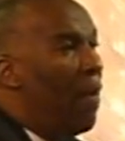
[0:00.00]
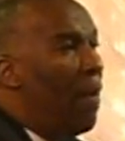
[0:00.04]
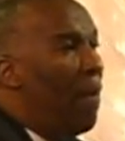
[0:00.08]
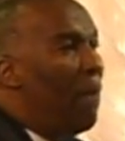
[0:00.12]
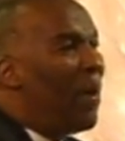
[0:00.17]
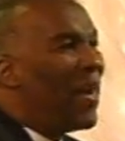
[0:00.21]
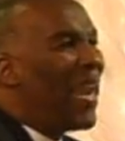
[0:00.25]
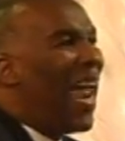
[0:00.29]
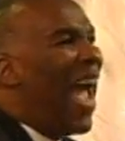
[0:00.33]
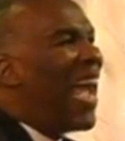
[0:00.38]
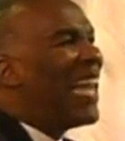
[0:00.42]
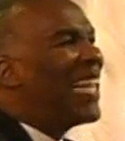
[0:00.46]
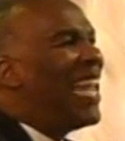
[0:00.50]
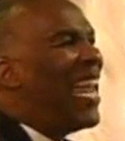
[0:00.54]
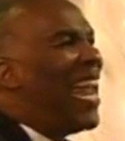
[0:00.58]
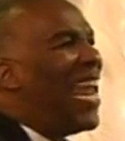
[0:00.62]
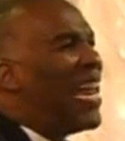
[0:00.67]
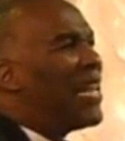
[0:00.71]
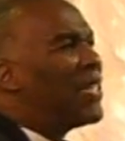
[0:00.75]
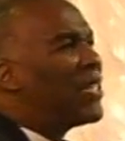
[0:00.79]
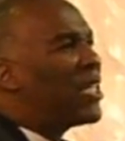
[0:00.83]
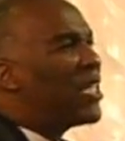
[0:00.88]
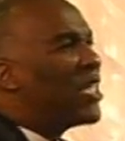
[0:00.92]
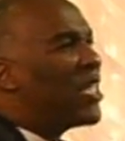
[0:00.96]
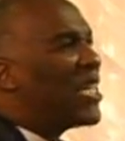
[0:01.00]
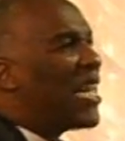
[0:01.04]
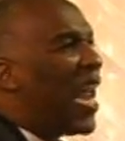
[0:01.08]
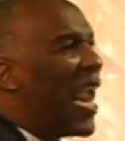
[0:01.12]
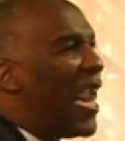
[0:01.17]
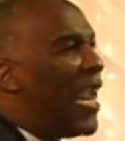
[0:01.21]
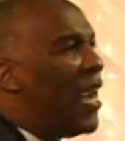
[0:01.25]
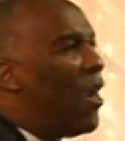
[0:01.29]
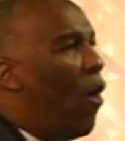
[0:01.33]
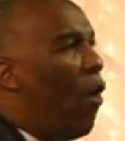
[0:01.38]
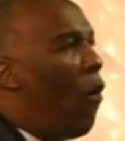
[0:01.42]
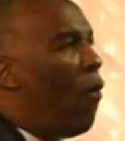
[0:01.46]
but I can't
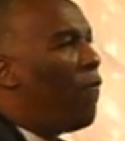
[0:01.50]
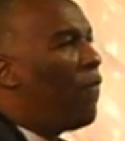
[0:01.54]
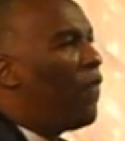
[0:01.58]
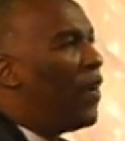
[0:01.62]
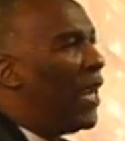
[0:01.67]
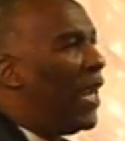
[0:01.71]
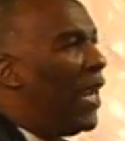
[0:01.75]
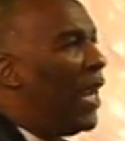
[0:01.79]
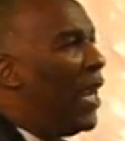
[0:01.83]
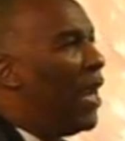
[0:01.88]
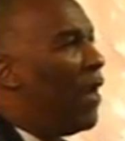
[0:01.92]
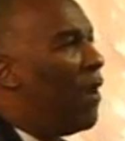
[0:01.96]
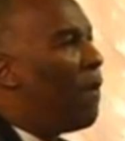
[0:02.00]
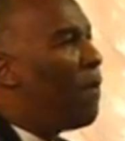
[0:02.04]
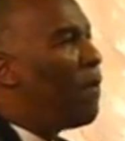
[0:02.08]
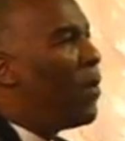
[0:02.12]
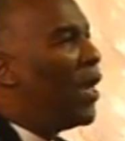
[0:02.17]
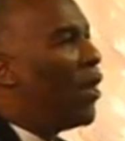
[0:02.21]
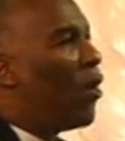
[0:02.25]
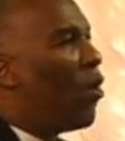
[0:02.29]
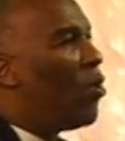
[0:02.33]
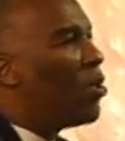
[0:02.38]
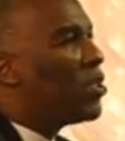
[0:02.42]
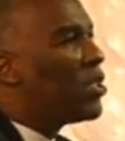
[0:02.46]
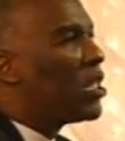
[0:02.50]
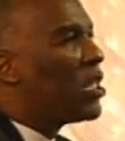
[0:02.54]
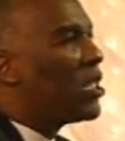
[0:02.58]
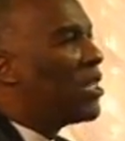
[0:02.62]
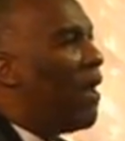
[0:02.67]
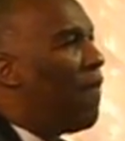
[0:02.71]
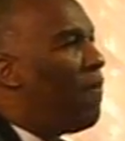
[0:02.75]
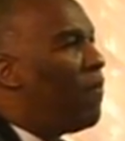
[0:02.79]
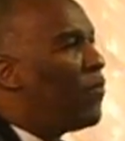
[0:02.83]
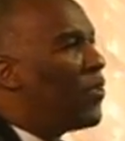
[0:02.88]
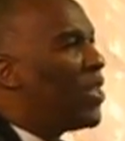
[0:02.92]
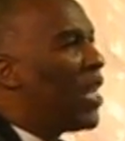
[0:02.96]
stay over here because
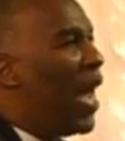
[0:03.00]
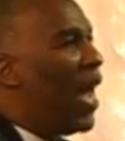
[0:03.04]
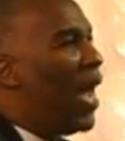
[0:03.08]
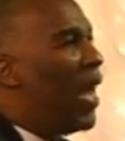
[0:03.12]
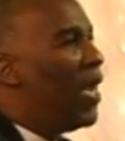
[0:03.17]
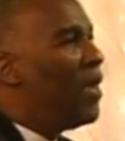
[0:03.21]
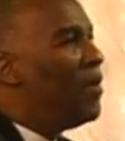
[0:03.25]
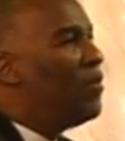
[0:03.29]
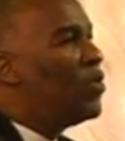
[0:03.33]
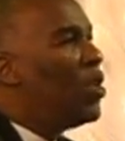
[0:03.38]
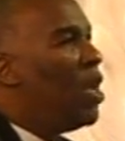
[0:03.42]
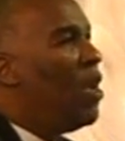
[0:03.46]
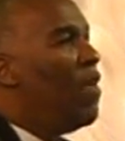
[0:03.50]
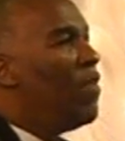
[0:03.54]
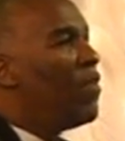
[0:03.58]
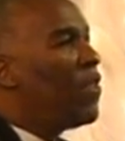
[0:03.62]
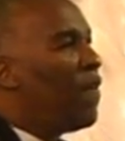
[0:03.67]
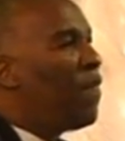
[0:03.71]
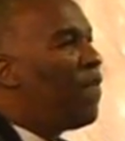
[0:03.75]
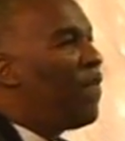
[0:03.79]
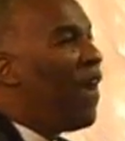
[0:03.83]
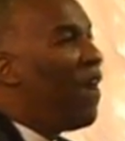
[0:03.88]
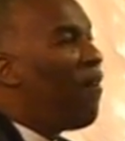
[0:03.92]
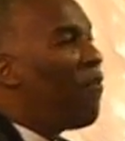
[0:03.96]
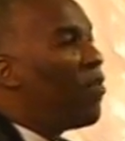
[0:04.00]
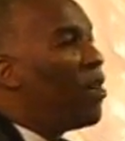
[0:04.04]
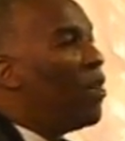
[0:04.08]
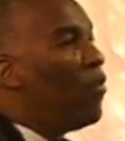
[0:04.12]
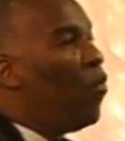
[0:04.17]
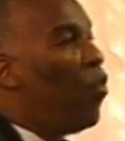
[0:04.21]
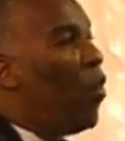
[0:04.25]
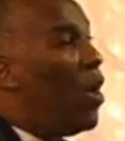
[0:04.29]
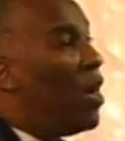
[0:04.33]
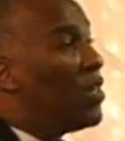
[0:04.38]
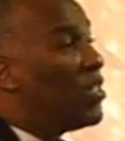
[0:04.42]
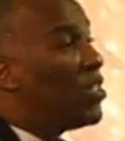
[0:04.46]
sometimes the very
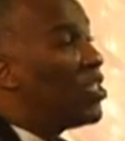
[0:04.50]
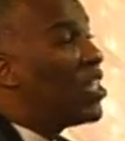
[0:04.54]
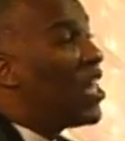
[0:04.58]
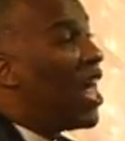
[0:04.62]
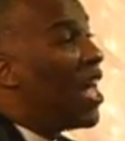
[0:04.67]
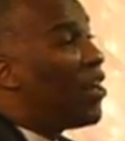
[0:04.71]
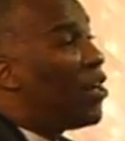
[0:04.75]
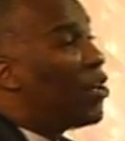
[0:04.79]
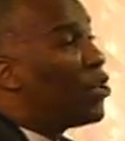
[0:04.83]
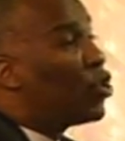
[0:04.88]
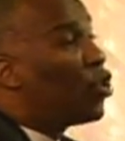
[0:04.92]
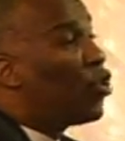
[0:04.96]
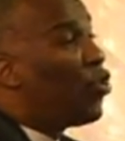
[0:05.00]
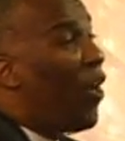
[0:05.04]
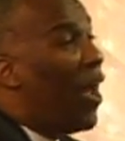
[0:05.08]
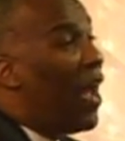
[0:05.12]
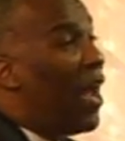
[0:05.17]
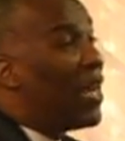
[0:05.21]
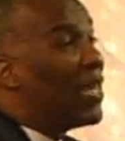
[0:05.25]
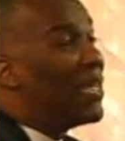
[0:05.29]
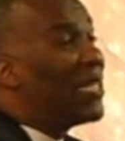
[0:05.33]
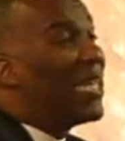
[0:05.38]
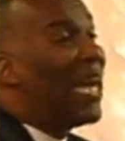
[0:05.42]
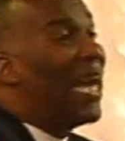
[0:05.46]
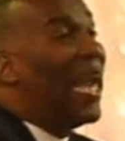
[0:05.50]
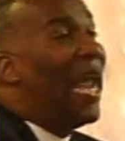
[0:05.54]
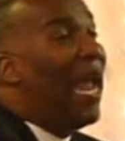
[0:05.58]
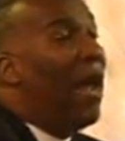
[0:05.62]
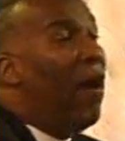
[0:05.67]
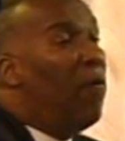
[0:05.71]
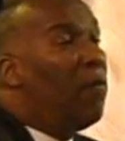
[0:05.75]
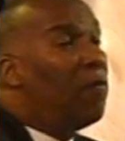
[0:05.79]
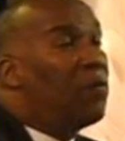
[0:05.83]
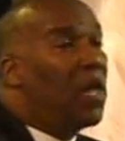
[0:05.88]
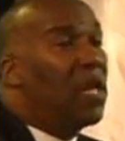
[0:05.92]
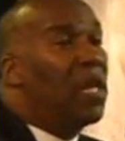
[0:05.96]
ones that are trying to
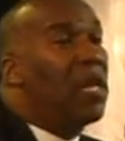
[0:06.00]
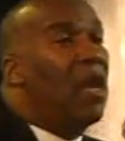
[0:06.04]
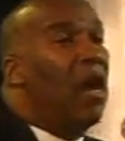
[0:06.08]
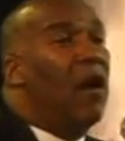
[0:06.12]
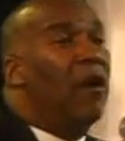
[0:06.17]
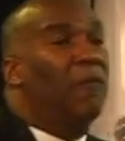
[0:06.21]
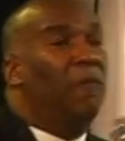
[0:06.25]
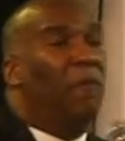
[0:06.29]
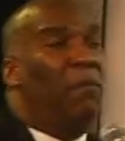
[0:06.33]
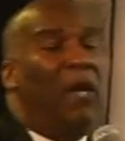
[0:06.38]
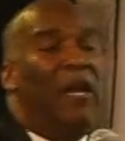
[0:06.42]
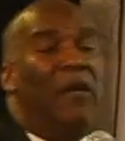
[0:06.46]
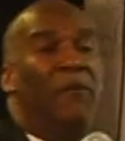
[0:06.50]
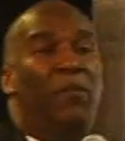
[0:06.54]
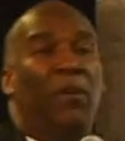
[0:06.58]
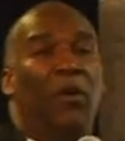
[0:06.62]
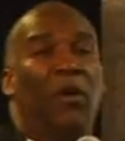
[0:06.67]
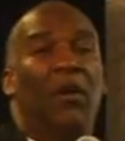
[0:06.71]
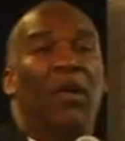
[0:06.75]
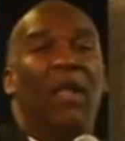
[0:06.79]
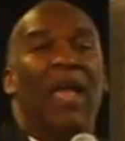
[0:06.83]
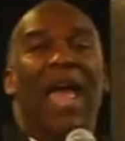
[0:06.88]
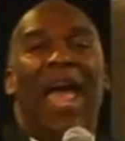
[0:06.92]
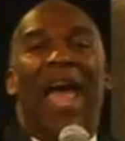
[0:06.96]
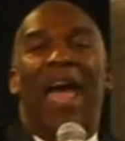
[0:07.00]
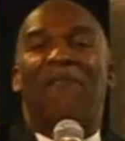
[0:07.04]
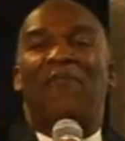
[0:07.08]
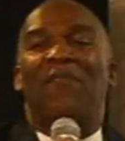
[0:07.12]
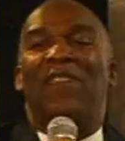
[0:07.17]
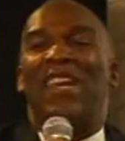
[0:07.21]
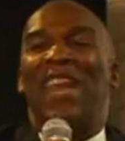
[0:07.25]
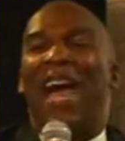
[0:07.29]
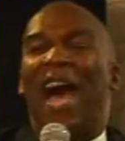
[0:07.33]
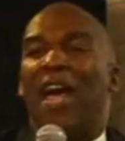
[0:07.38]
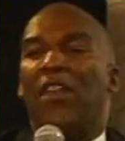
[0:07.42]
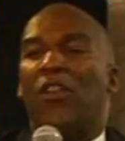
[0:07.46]
help the young people have
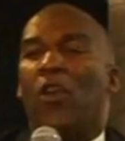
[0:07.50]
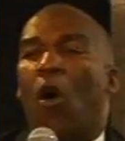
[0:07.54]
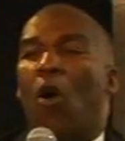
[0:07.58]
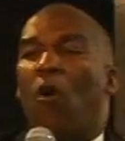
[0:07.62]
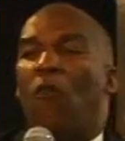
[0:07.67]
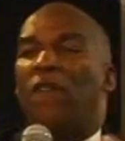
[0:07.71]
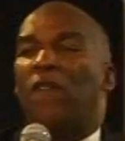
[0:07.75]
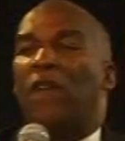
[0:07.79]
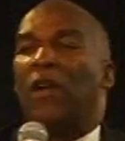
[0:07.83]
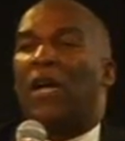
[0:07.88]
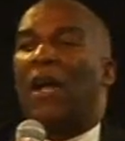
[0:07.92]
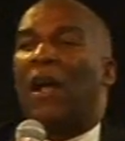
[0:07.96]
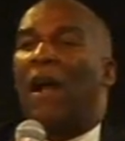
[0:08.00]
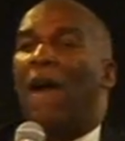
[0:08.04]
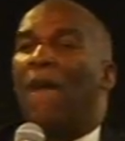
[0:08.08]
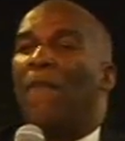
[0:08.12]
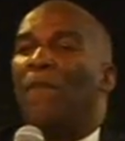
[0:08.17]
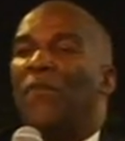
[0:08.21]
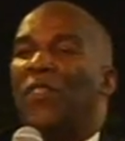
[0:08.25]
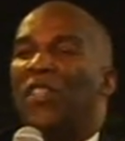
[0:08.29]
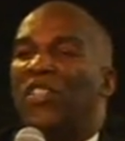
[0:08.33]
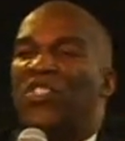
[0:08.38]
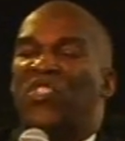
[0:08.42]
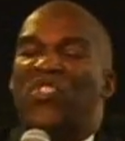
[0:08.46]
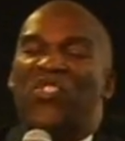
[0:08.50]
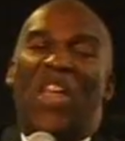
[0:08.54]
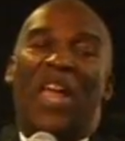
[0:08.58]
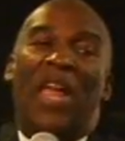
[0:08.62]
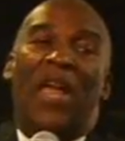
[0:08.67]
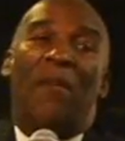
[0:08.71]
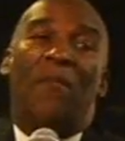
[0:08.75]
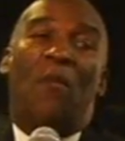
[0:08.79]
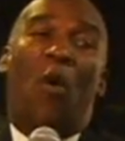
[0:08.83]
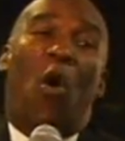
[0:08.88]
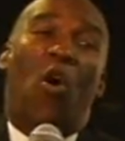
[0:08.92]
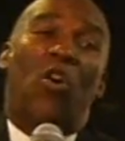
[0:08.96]
not overcome the
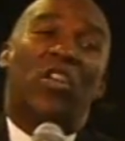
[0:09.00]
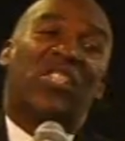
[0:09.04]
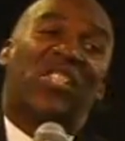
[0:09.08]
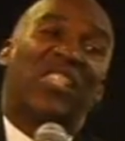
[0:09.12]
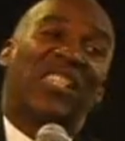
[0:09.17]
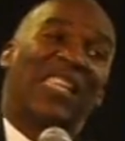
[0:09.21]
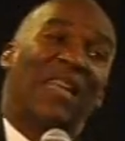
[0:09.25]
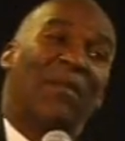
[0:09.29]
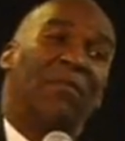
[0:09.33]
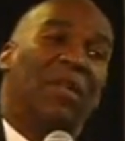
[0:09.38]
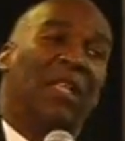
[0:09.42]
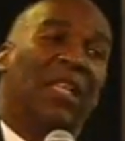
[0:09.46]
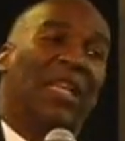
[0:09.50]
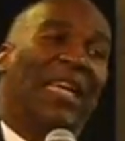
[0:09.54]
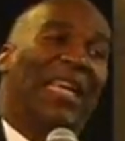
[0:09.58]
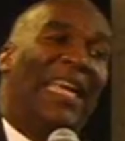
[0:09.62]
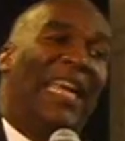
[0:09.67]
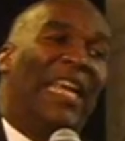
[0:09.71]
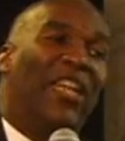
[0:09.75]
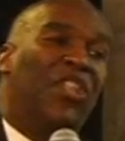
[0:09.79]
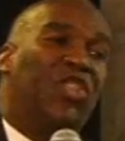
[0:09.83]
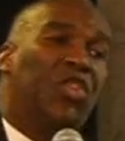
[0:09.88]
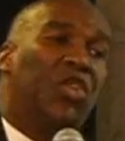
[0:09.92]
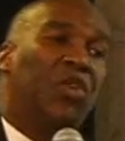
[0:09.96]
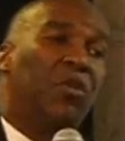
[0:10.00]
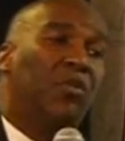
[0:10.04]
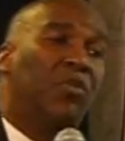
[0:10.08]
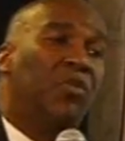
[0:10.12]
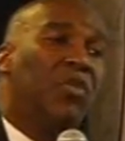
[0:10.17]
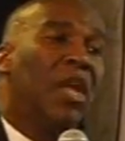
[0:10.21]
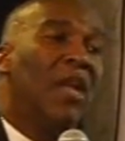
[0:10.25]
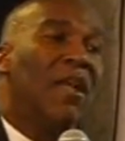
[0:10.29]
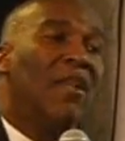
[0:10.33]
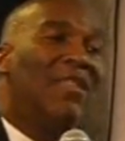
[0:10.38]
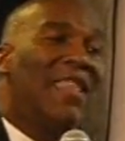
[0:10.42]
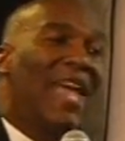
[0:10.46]
same or similar issues
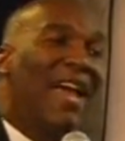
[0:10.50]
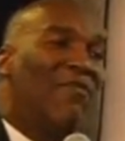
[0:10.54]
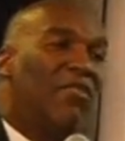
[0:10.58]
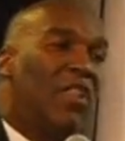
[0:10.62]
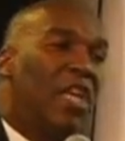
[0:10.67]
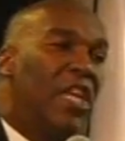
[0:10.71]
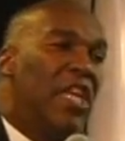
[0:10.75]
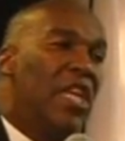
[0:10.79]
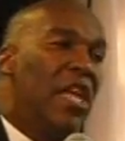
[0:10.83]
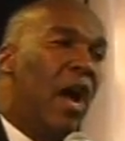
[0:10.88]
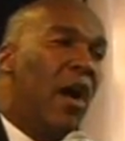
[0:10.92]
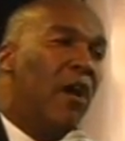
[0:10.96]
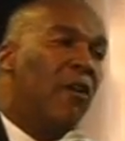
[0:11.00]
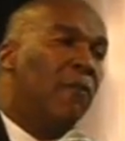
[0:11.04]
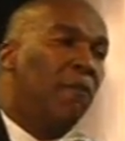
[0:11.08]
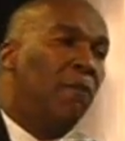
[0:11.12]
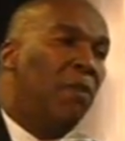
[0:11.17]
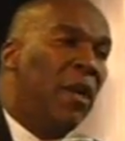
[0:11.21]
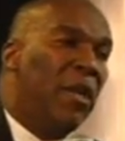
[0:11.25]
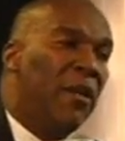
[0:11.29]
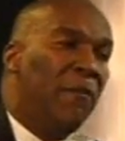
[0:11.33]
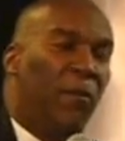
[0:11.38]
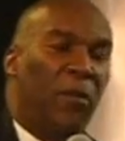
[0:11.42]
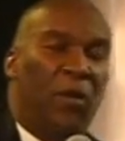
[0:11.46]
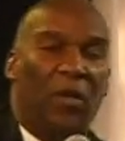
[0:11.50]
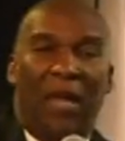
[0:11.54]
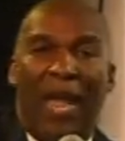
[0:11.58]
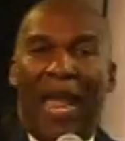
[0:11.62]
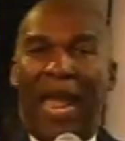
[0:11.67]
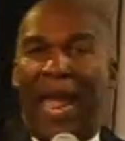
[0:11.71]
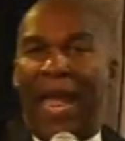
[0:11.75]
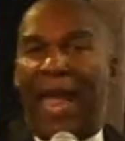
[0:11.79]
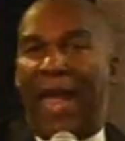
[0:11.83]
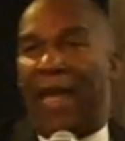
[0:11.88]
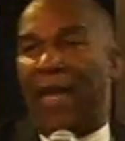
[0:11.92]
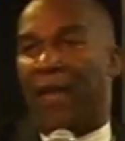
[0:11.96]
that the young people
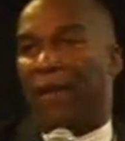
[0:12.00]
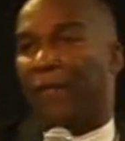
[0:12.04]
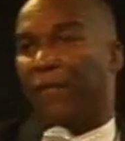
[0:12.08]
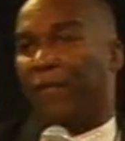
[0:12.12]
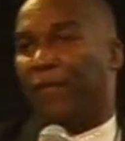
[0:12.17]
have.